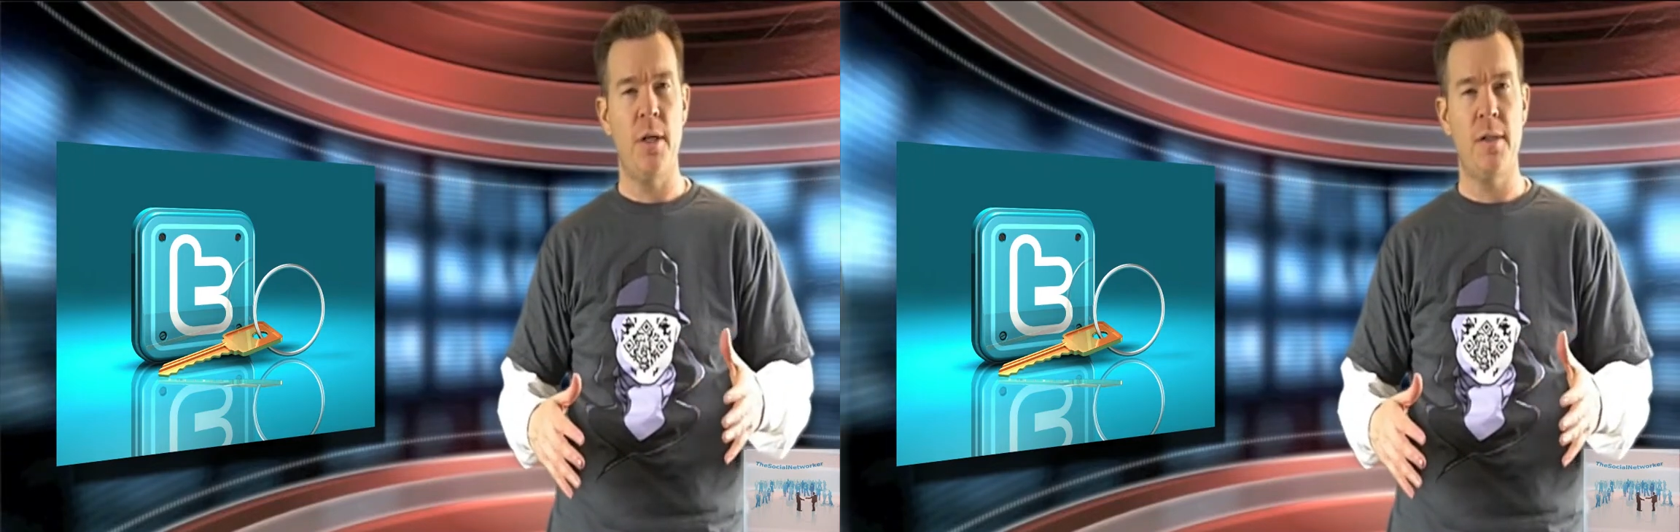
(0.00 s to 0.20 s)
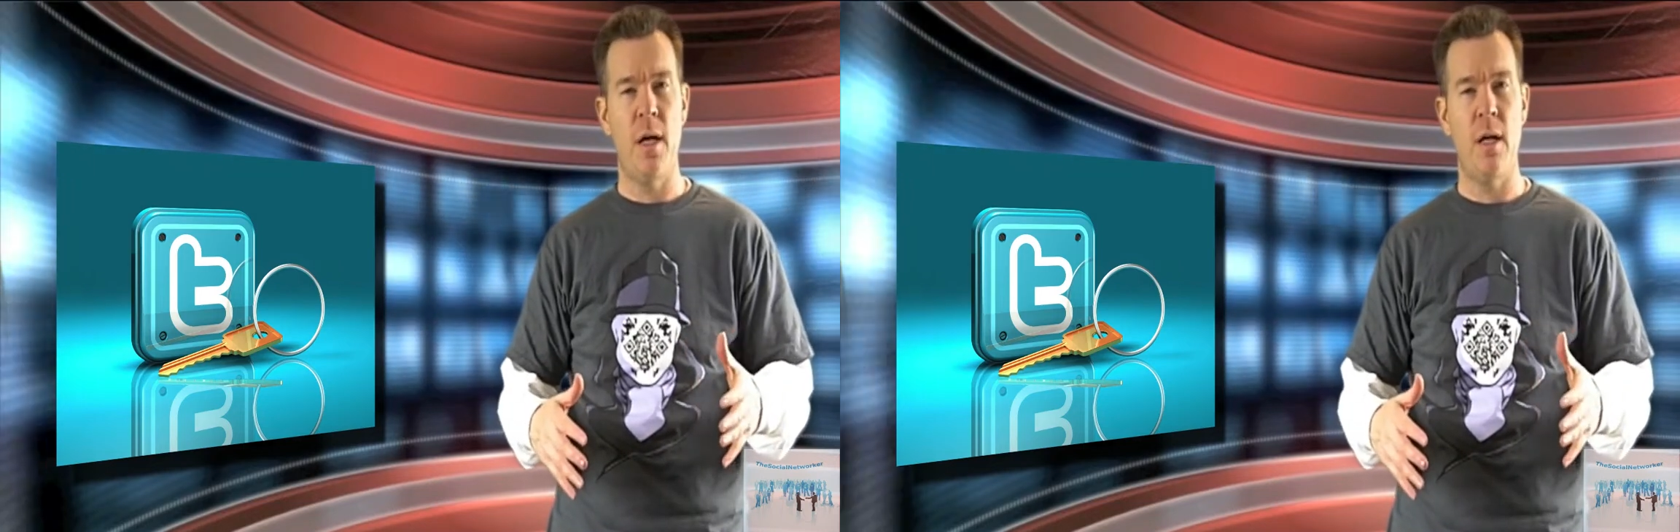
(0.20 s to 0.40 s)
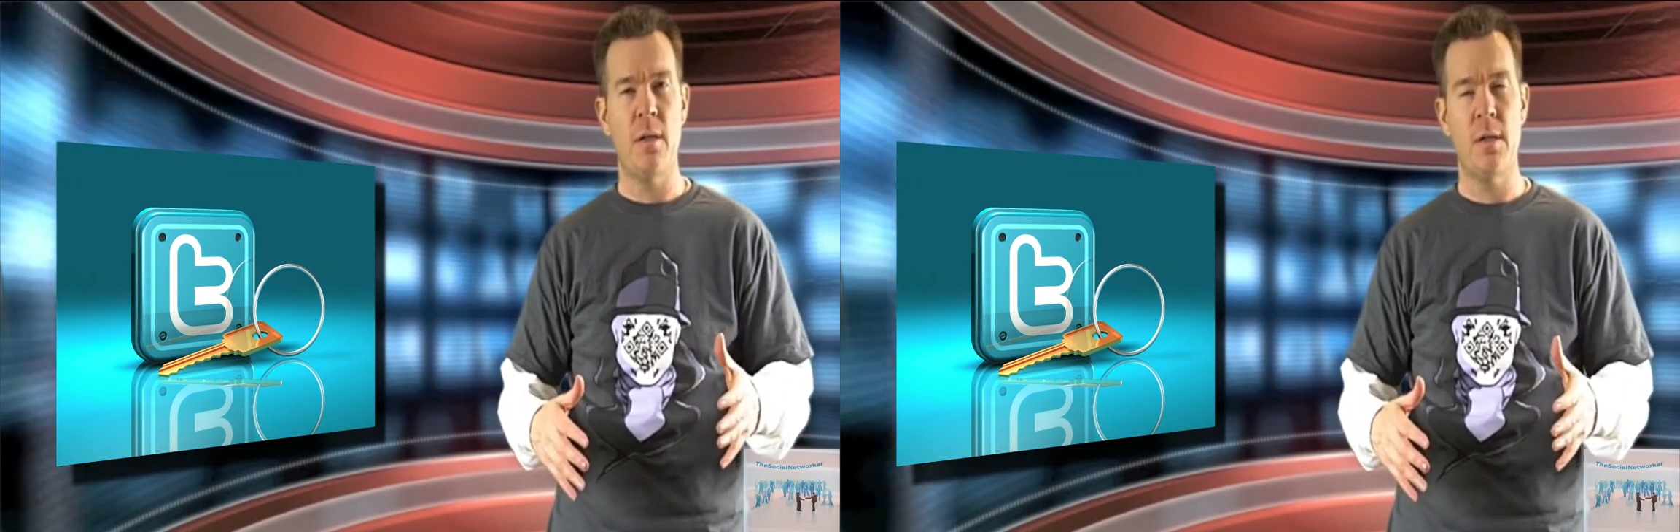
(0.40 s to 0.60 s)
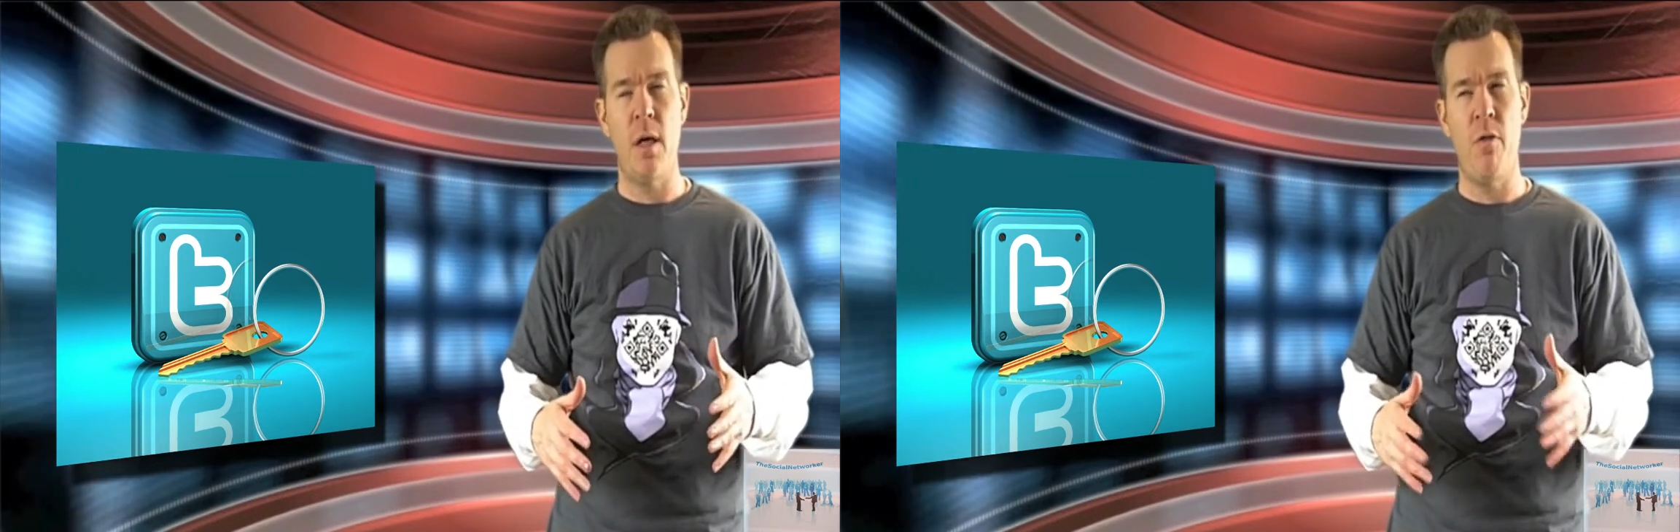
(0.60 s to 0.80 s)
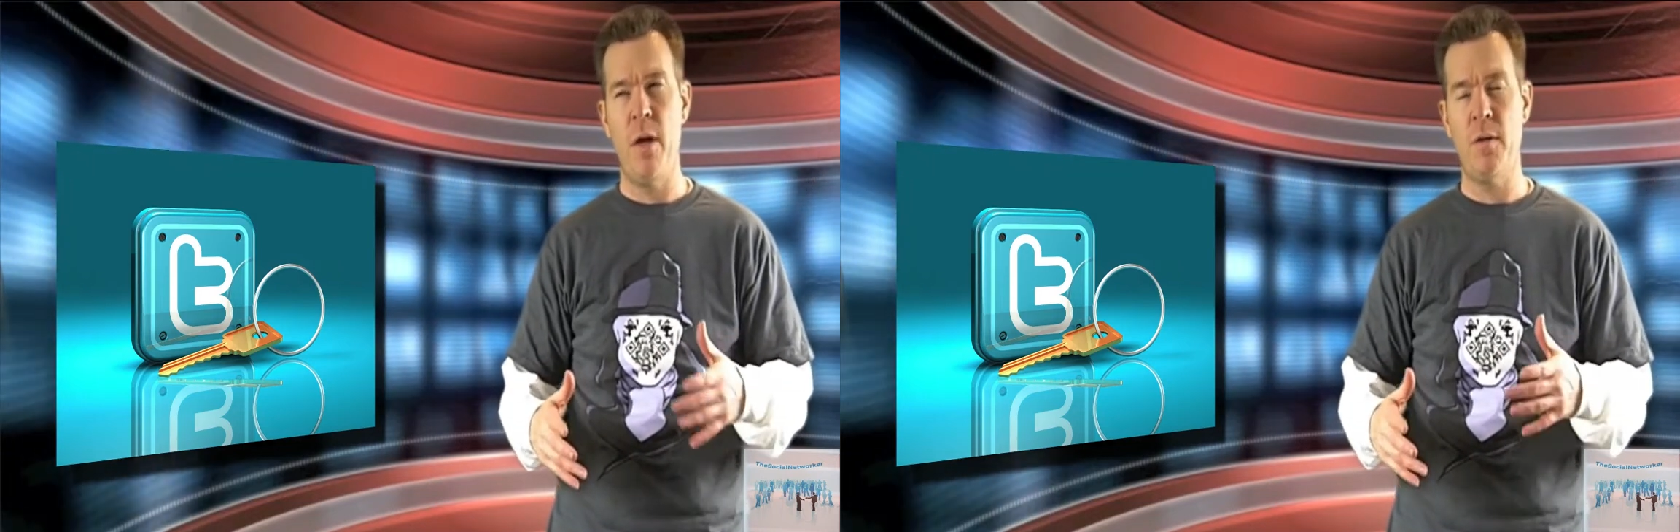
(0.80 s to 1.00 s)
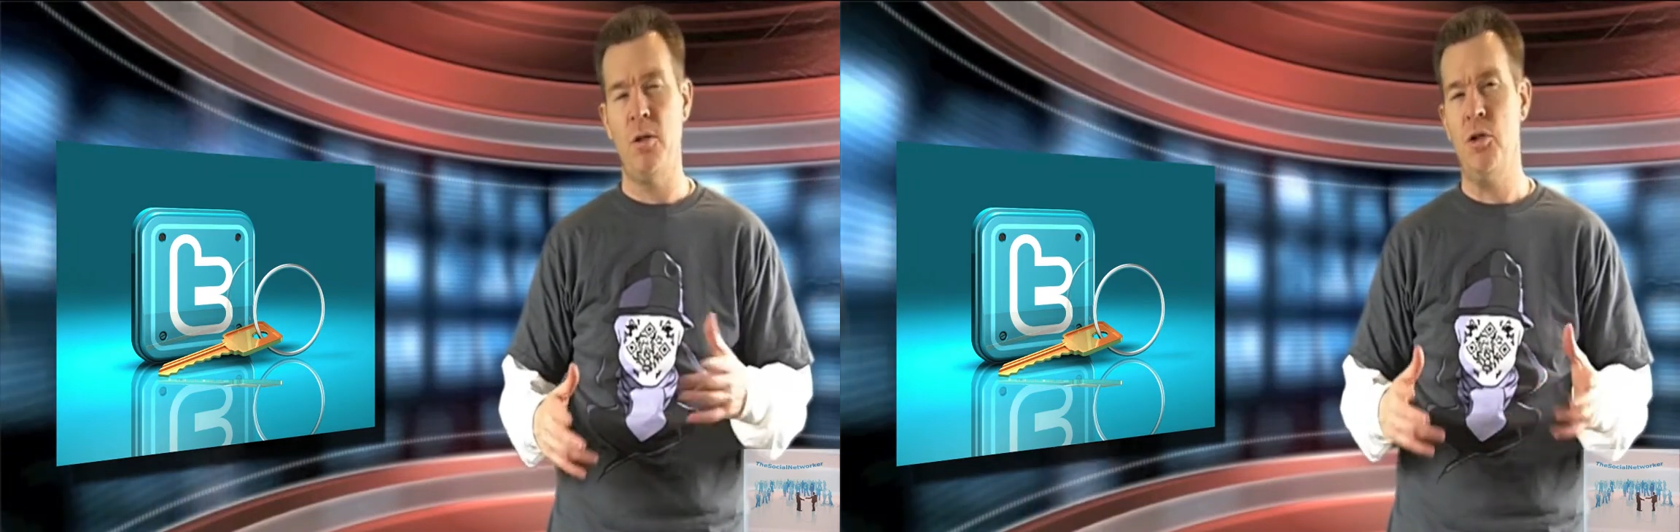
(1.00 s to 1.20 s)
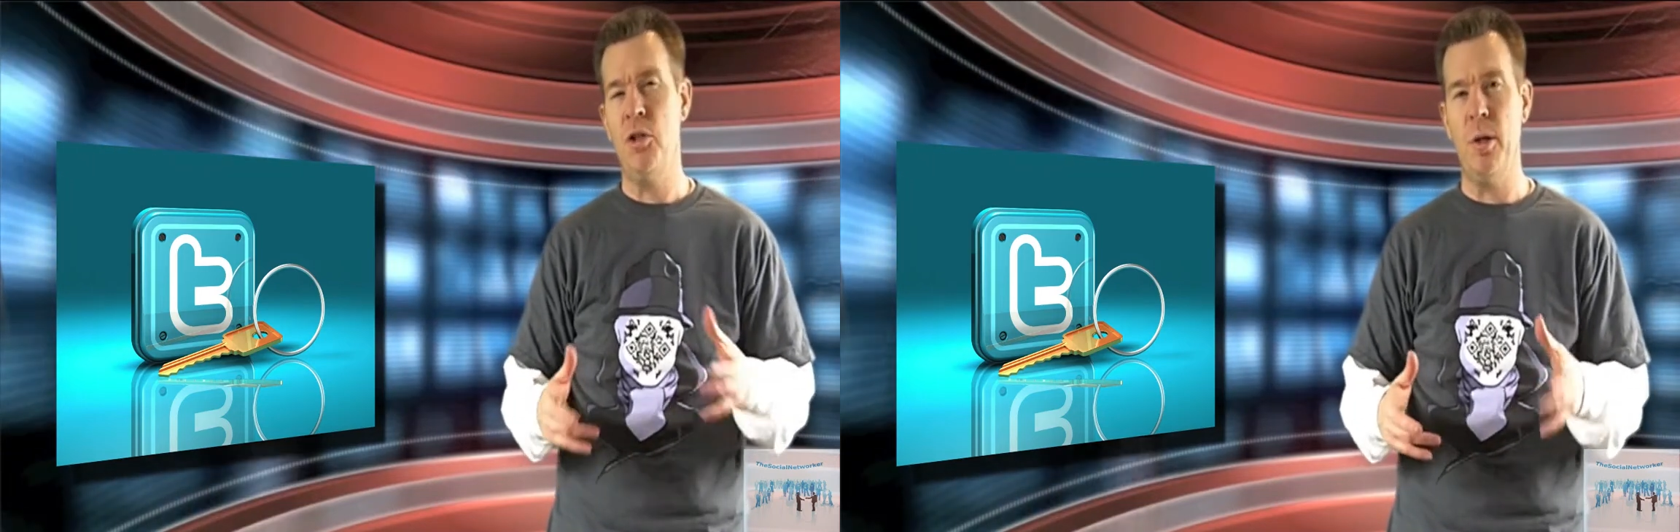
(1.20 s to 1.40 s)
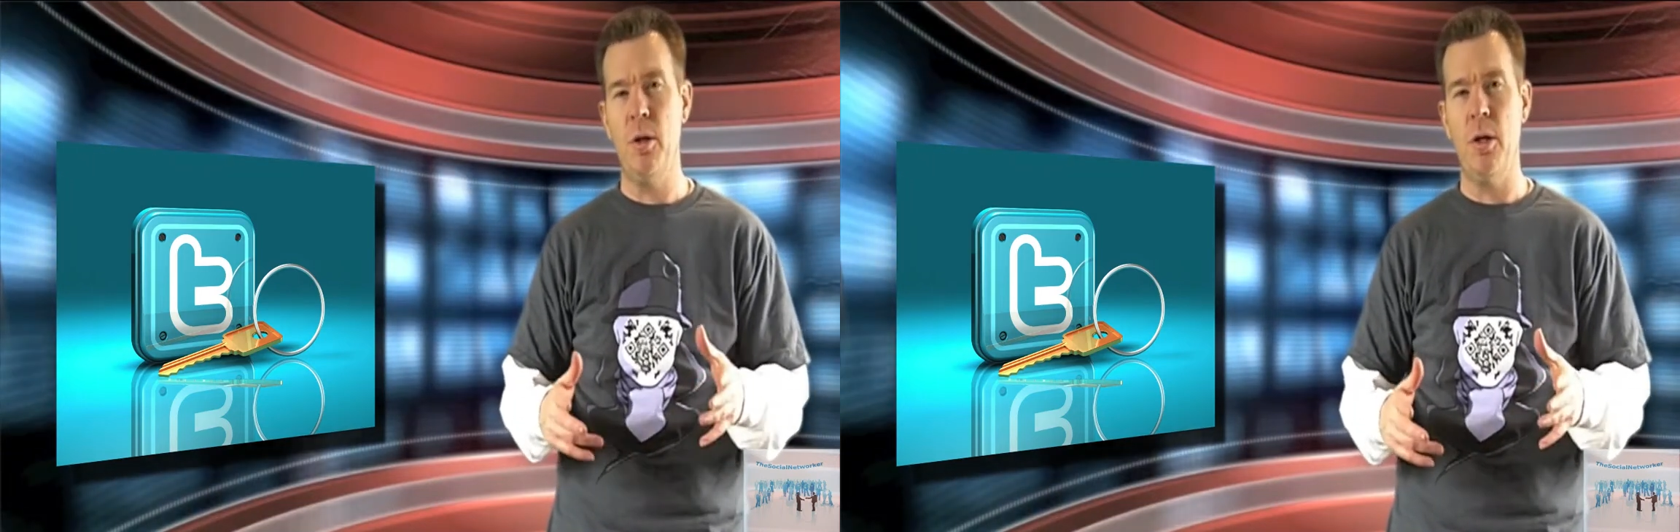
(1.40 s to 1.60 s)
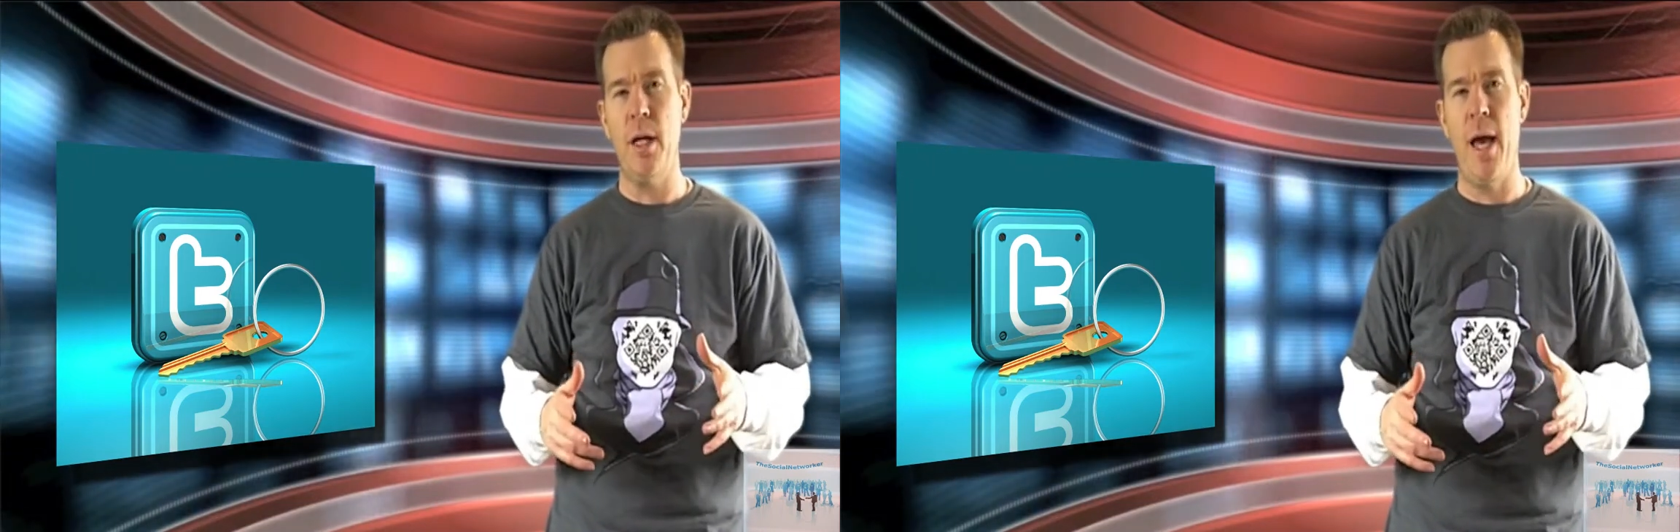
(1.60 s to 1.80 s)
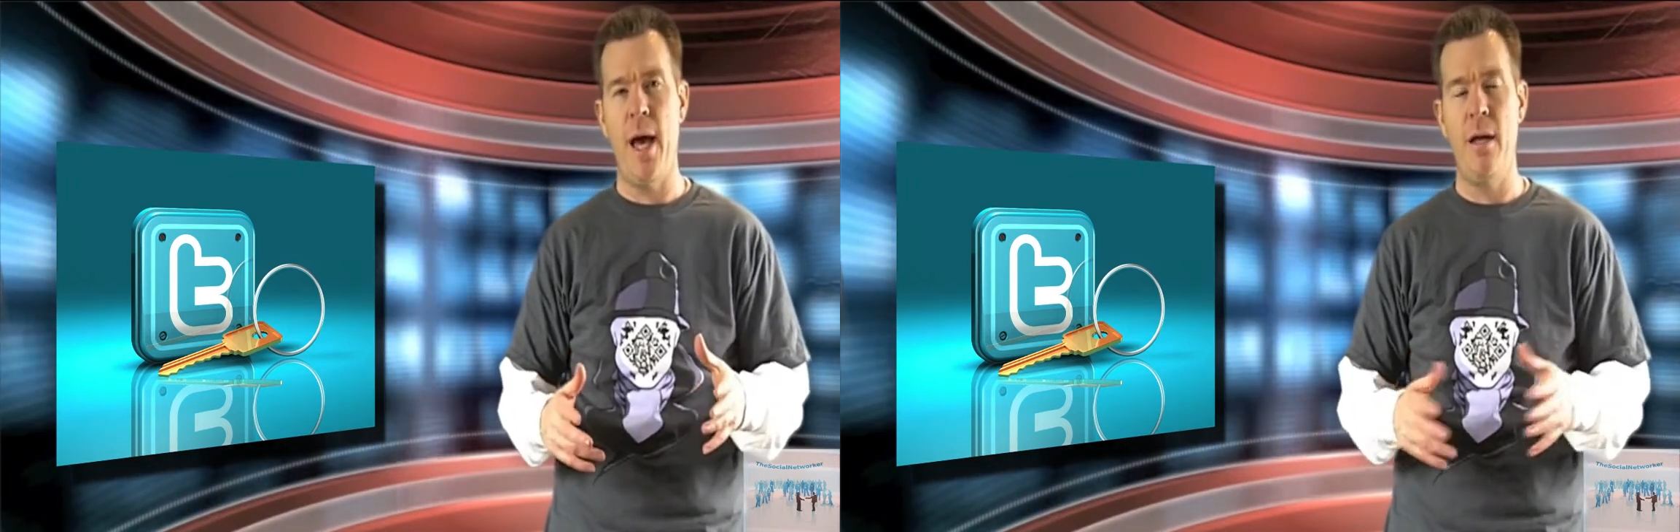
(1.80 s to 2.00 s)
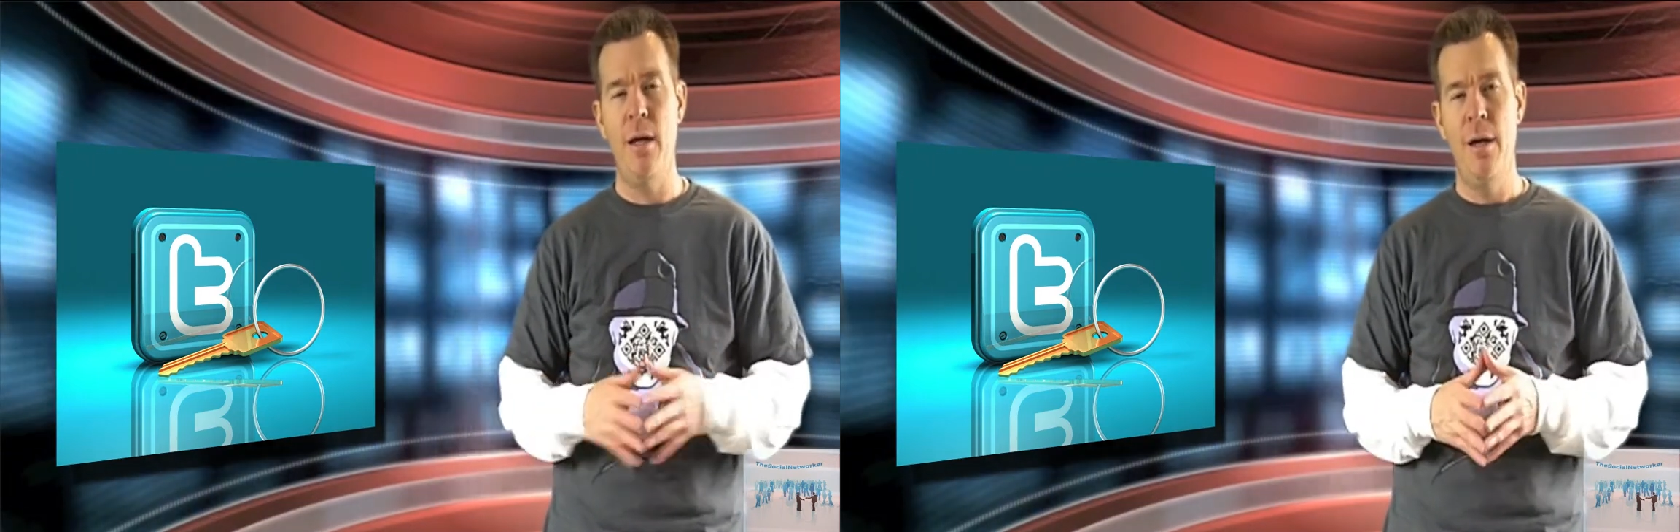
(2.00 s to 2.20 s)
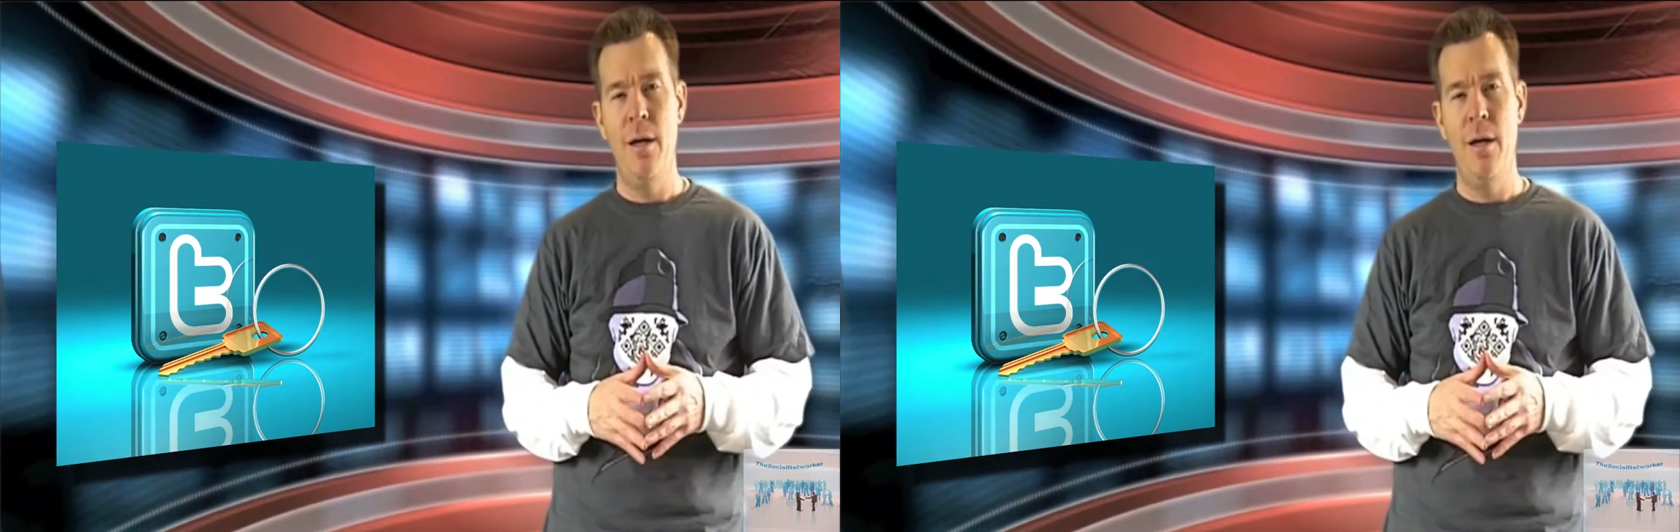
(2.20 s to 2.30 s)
settings and things that you should be looking at